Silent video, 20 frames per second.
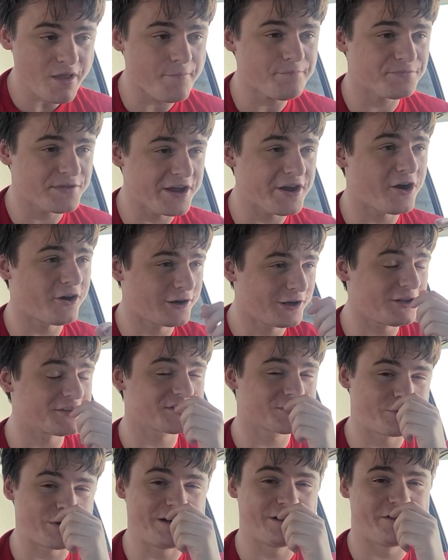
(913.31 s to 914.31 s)
They are a lot
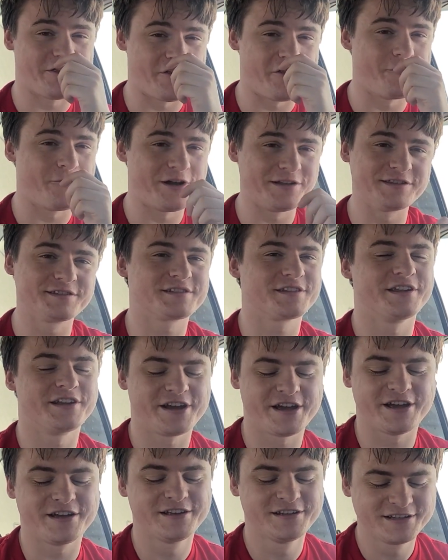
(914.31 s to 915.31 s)
sweeter than the ones
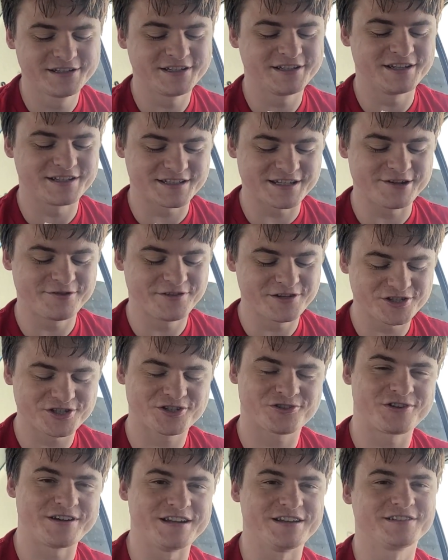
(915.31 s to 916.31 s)
that you see on the
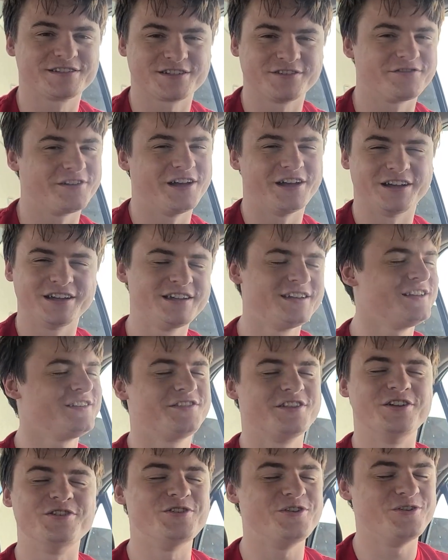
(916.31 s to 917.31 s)
streets of the
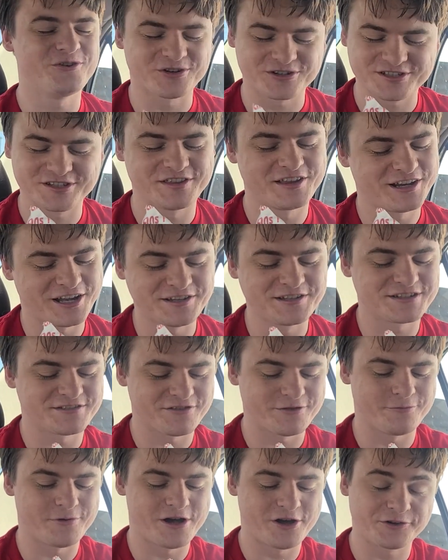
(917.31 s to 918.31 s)
New Yorks and the Londons of the
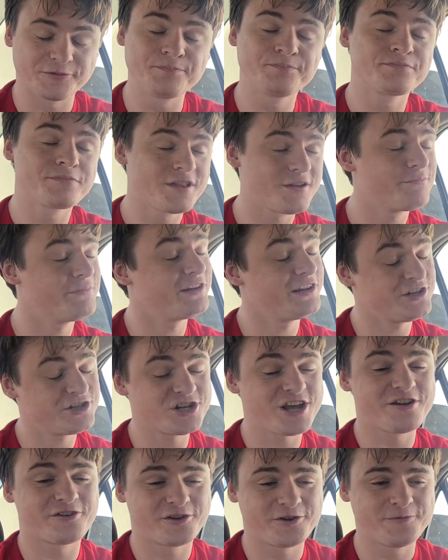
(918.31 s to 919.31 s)
world. But in
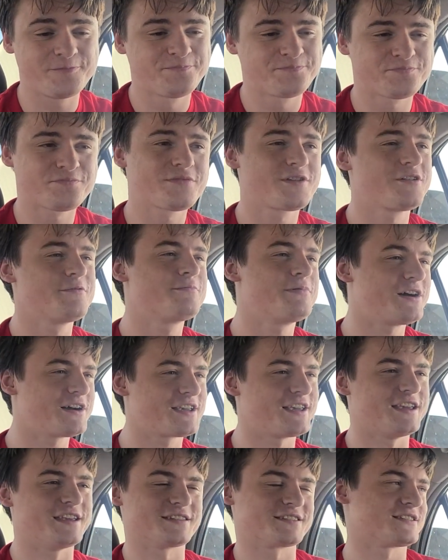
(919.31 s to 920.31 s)
general,
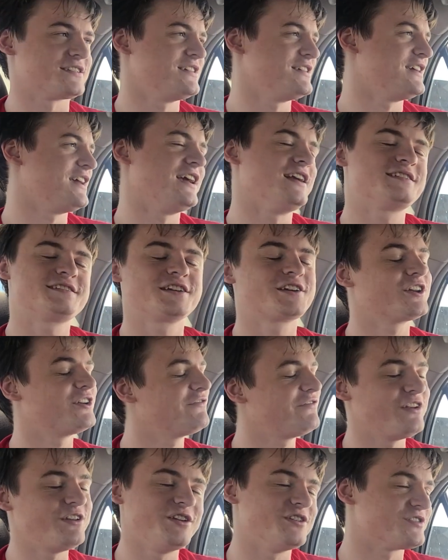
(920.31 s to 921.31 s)
Buc-ee's. It's a
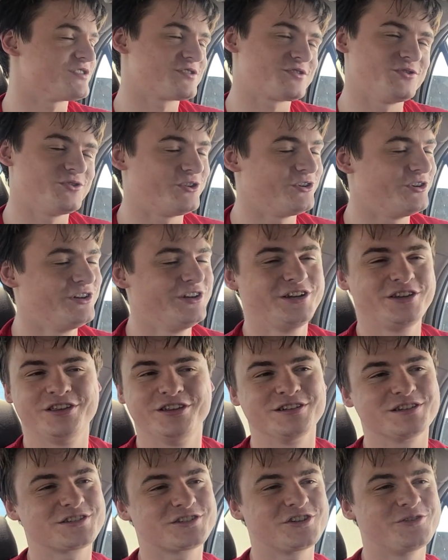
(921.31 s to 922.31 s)
convenience store
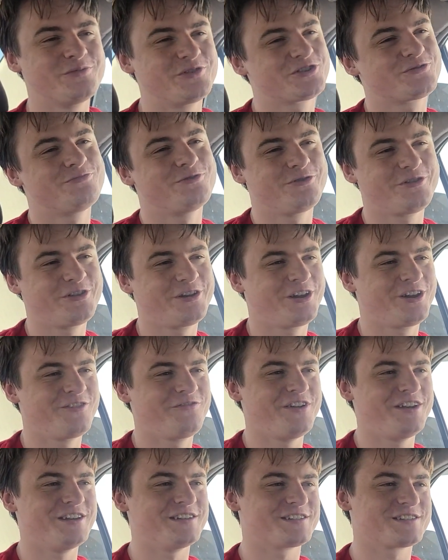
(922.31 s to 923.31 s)
that's so much more than a
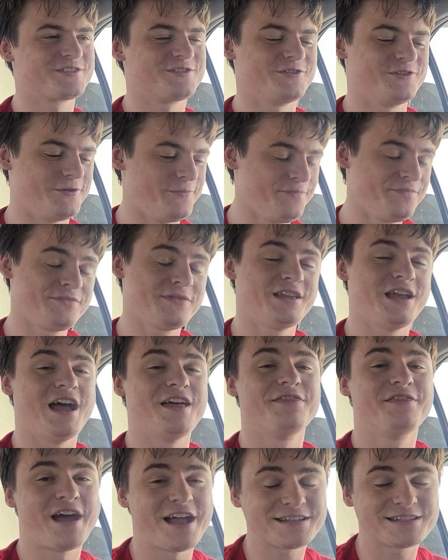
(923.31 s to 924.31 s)
convenience store, and
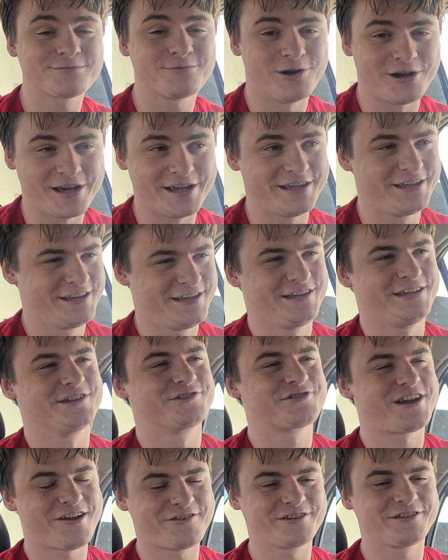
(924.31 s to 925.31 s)
that's why you
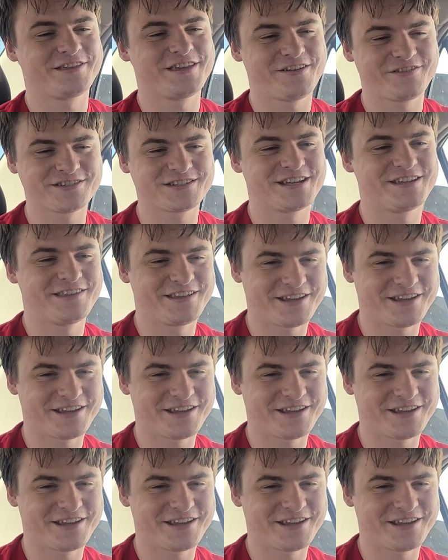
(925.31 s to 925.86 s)
travel to the other side of the